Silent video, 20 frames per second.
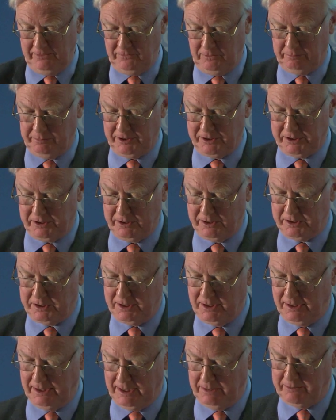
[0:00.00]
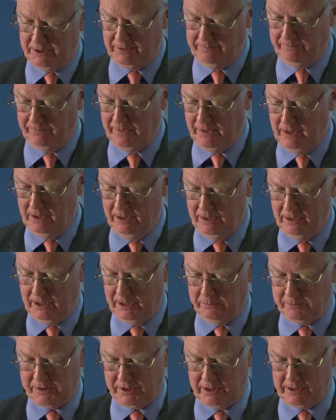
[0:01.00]
of the prisoner's dilemma
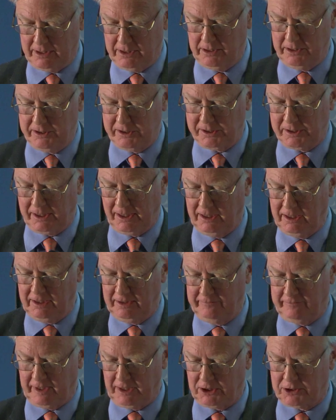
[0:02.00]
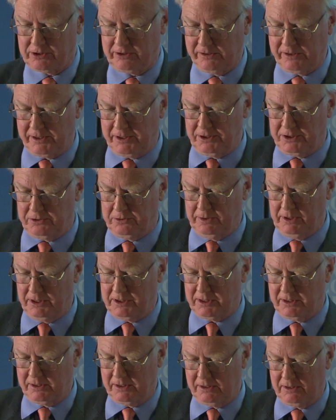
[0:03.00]
helps our understanding of actual
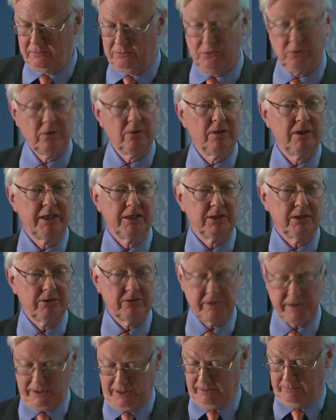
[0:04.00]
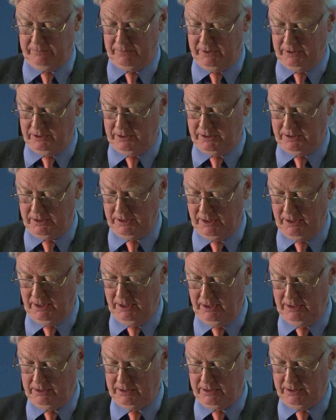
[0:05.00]
situations that bore little resemblance
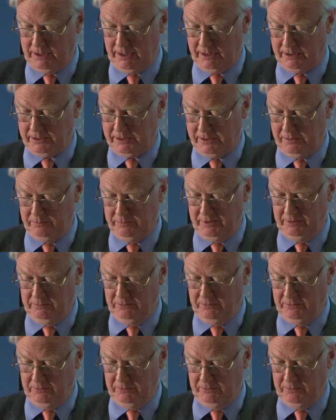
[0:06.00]
to that simple